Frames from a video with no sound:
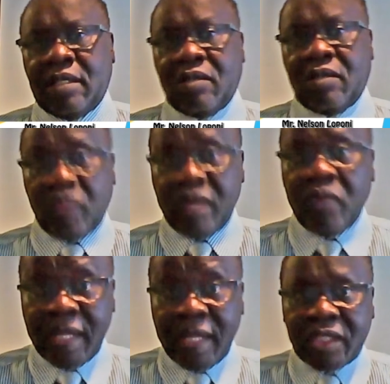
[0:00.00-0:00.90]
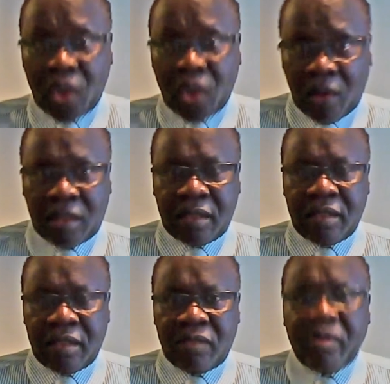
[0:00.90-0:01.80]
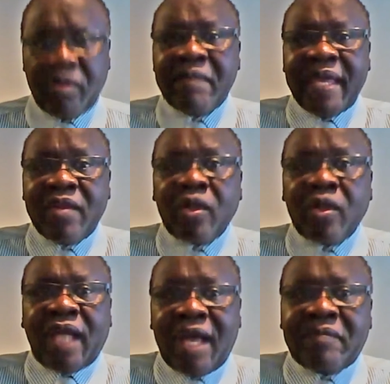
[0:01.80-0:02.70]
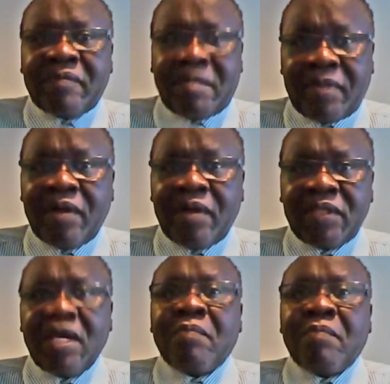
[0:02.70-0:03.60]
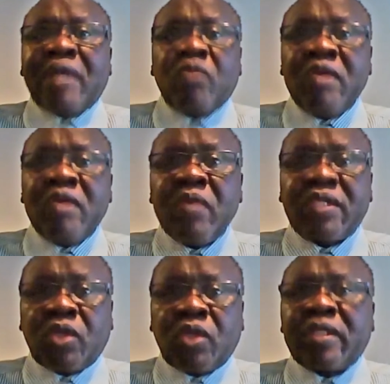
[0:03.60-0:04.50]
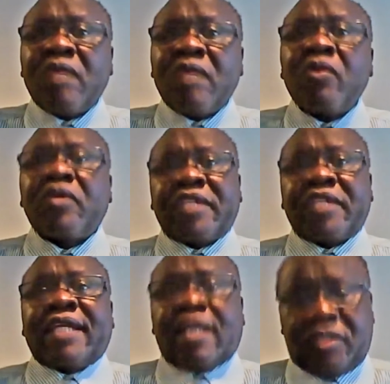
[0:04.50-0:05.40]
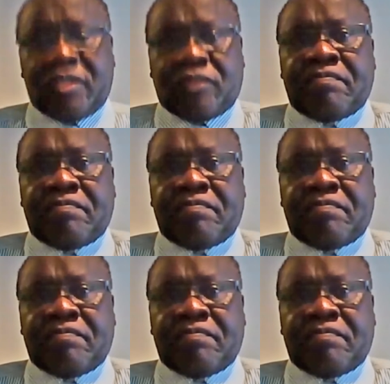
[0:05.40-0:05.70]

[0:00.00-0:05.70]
We will talk. We may not have the powers, but we will talk. They will not shut us.